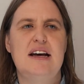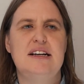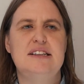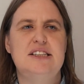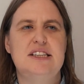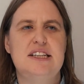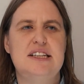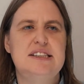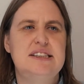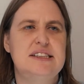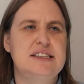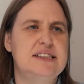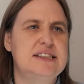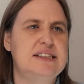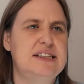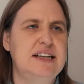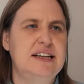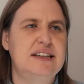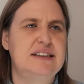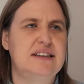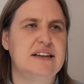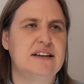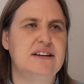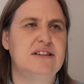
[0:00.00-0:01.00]
Jesus
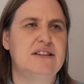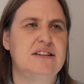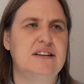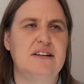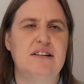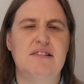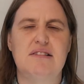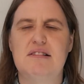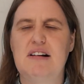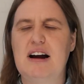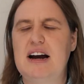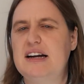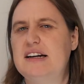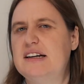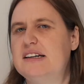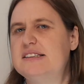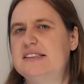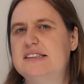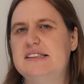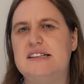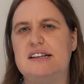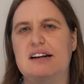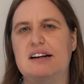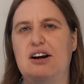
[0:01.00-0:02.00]
said the
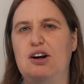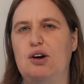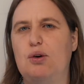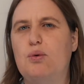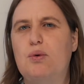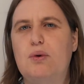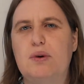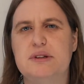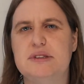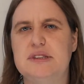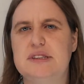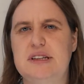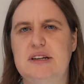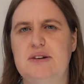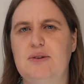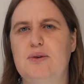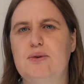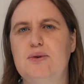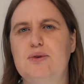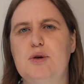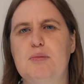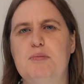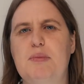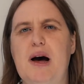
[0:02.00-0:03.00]
greatest laws in
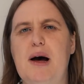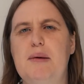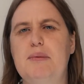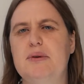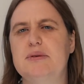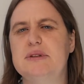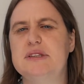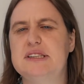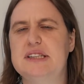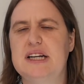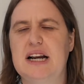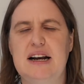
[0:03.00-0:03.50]
all the Bible is